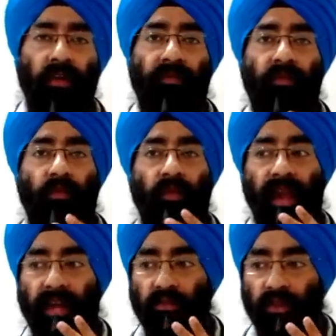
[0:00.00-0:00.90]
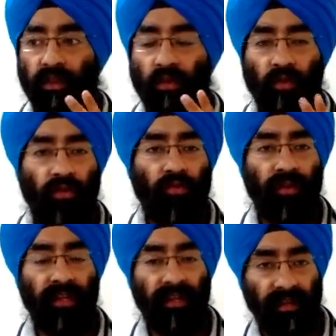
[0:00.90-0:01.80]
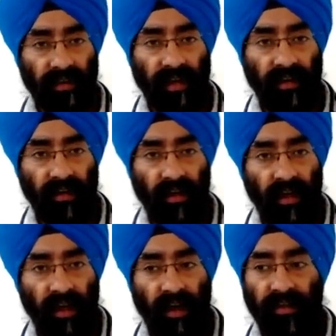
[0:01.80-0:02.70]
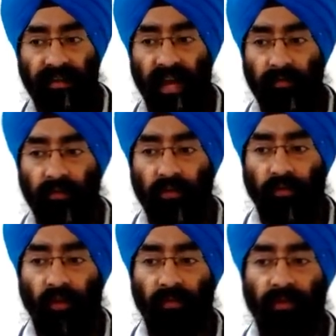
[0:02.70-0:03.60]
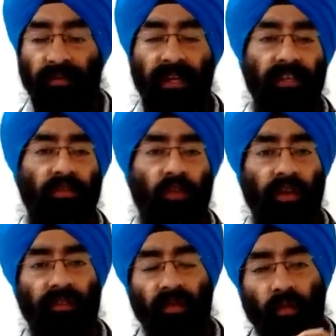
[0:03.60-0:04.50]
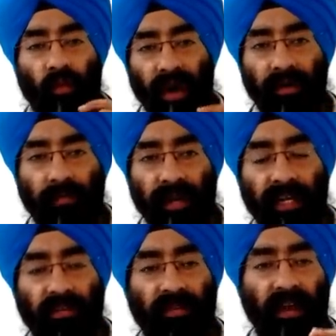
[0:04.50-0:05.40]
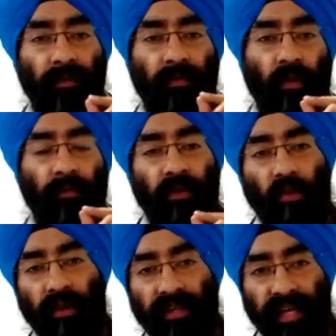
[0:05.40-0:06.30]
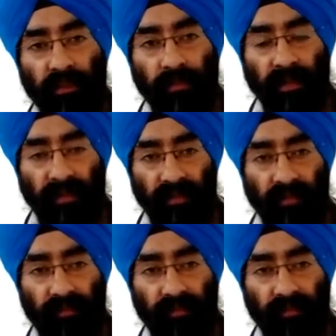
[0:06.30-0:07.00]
If you will actually go to the internet and type this problem, there is not even one place where proper knowledge has been given.